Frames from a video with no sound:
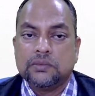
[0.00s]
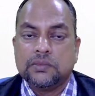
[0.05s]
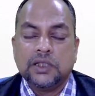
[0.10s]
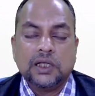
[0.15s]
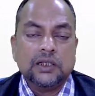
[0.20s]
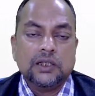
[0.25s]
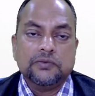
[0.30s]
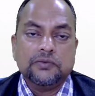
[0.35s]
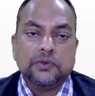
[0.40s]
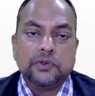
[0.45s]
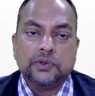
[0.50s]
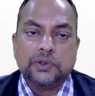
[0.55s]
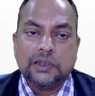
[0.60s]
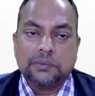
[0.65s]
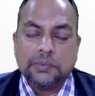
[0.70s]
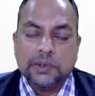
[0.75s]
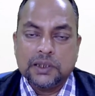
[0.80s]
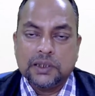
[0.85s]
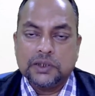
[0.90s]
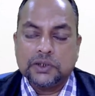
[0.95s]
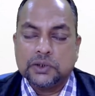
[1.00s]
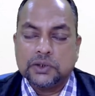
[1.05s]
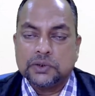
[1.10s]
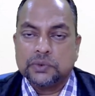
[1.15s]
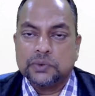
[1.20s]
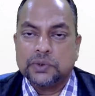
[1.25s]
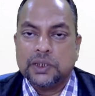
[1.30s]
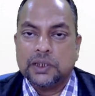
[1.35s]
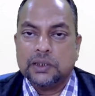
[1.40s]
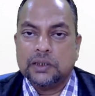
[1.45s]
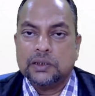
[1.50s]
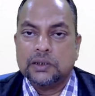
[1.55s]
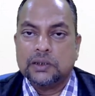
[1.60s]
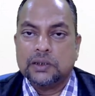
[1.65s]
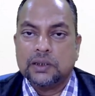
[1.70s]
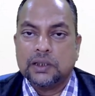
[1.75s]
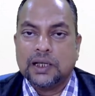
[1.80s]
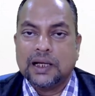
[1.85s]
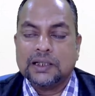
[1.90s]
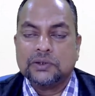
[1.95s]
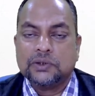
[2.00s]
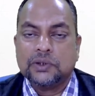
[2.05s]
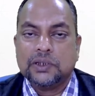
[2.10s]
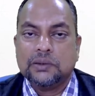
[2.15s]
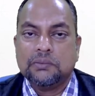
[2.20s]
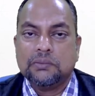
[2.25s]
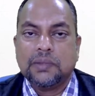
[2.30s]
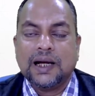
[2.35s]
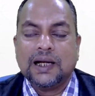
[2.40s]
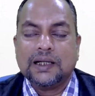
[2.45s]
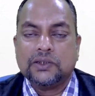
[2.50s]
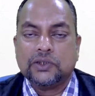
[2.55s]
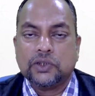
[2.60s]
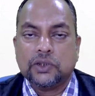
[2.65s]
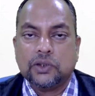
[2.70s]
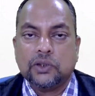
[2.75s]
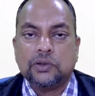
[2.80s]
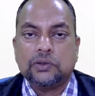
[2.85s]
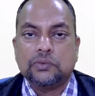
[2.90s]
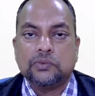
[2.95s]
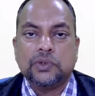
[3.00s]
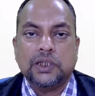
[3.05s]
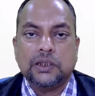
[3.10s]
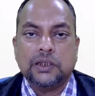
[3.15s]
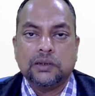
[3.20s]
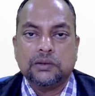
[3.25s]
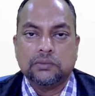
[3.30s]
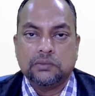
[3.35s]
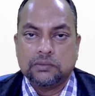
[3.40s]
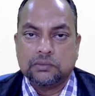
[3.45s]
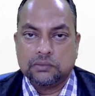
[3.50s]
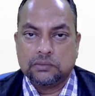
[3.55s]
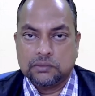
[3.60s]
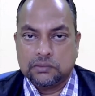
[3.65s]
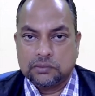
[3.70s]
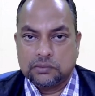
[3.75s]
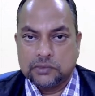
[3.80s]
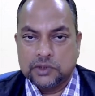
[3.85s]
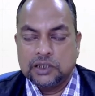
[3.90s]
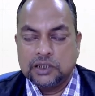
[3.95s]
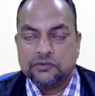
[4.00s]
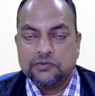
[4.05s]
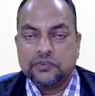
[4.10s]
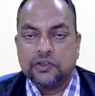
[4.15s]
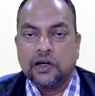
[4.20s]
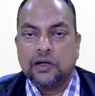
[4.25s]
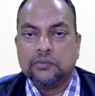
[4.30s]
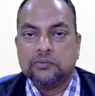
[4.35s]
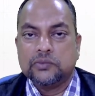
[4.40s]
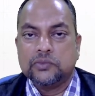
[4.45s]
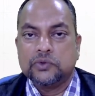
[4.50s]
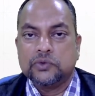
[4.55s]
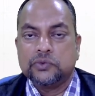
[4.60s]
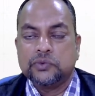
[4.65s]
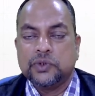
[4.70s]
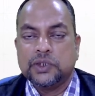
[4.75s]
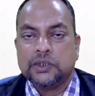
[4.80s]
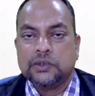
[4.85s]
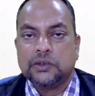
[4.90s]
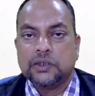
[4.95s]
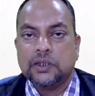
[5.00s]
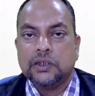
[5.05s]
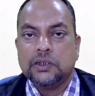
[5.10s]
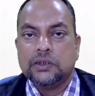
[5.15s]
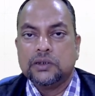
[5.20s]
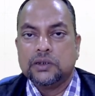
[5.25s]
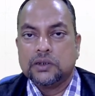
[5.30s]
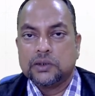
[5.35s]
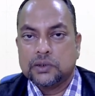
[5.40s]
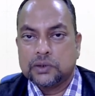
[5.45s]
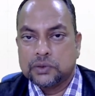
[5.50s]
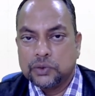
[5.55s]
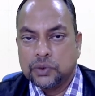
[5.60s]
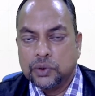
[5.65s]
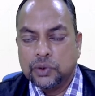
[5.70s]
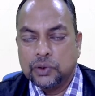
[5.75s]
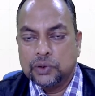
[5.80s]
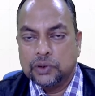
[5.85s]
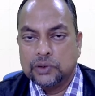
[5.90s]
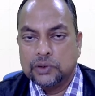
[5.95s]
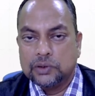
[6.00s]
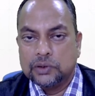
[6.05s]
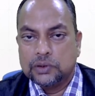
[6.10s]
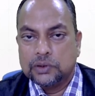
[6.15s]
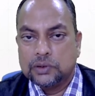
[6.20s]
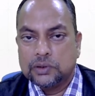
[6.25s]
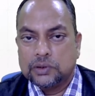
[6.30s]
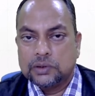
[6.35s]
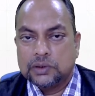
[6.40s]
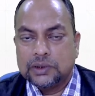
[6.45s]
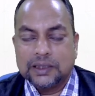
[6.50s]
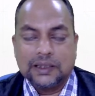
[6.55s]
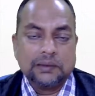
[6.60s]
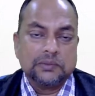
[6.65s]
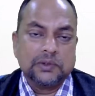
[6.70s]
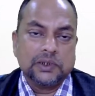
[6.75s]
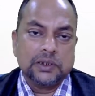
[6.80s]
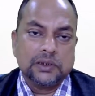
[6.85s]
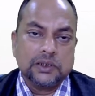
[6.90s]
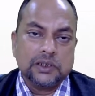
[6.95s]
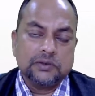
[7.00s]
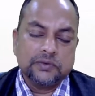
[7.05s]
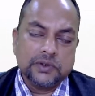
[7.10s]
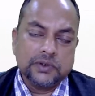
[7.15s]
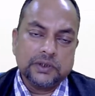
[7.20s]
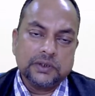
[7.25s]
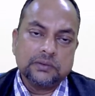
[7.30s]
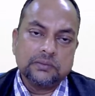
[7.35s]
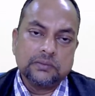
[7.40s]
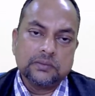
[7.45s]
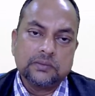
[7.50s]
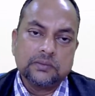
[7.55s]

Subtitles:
none of those applications will actually match or will conform with the role that I'm searching for.